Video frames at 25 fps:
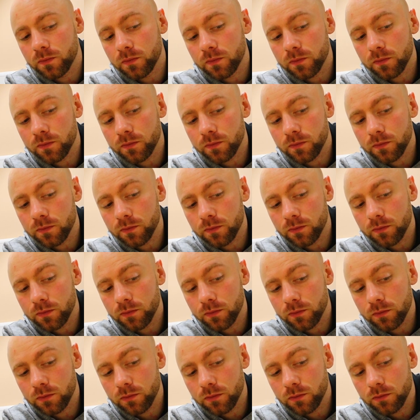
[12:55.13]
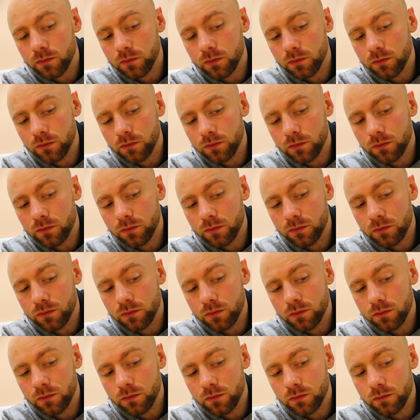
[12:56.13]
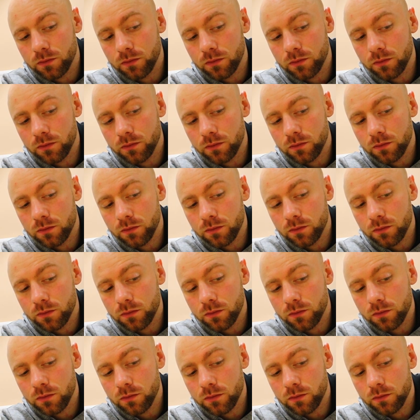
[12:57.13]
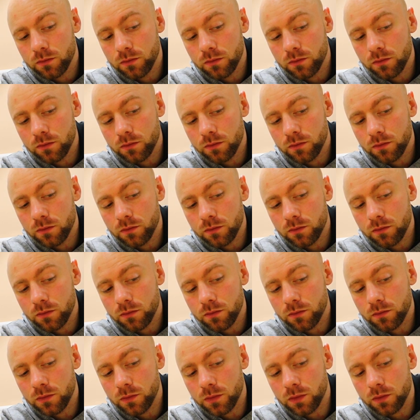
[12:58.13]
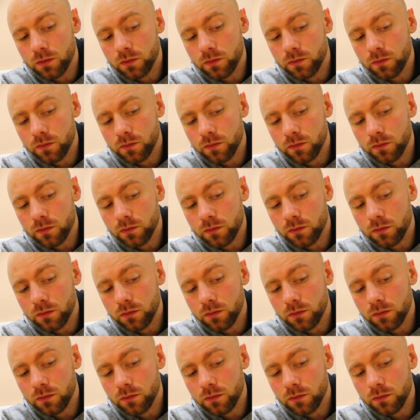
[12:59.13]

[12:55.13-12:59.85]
(silent)